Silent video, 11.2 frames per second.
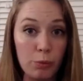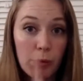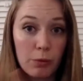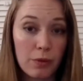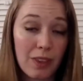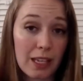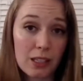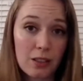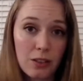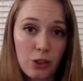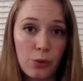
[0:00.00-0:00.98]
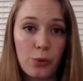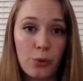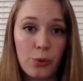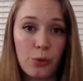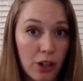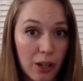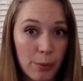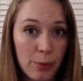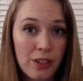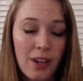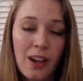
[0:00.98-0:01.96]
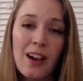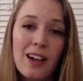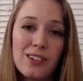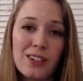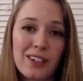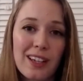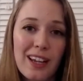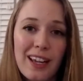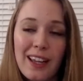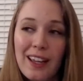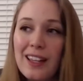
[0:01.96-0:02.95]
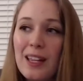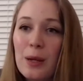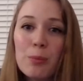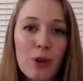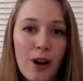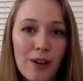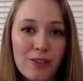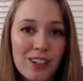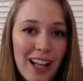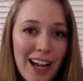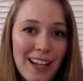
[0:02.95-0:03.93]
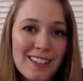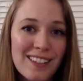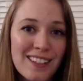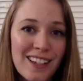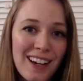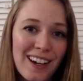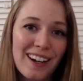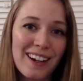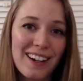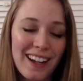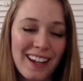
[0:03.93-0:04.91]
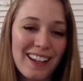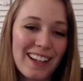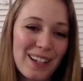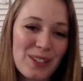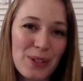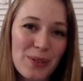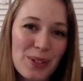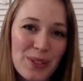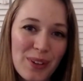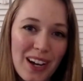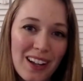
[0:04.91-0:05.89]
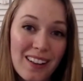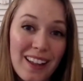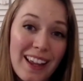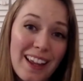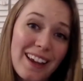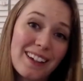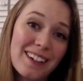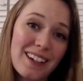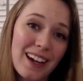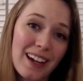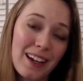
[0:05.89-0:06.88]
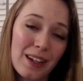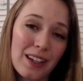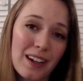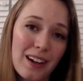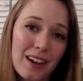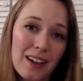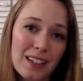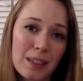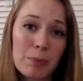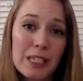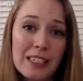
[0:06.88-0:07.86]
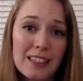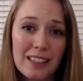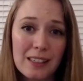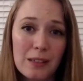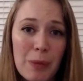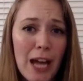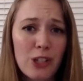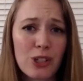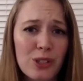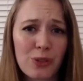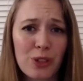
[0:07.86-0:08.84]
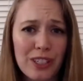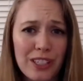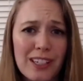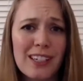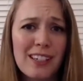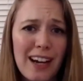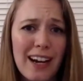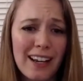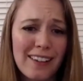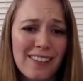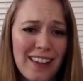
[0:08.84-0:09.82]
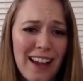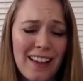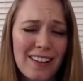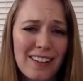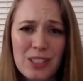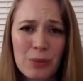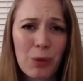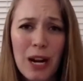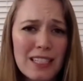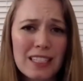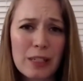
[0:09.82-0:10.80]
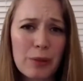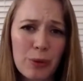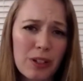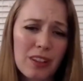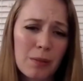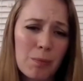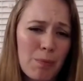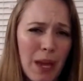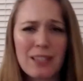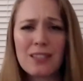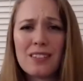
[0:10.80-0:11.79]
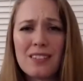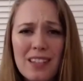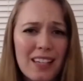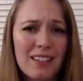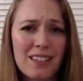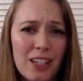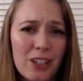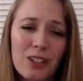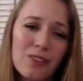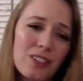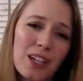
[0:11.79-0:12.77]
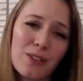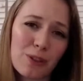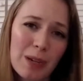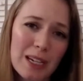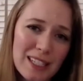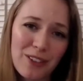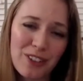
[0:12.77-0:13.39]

thanks to the startups, I took a improv class at ASU as well, and I competed in pageants for a year, and that surprisingly was one of the best things I could have done for myself.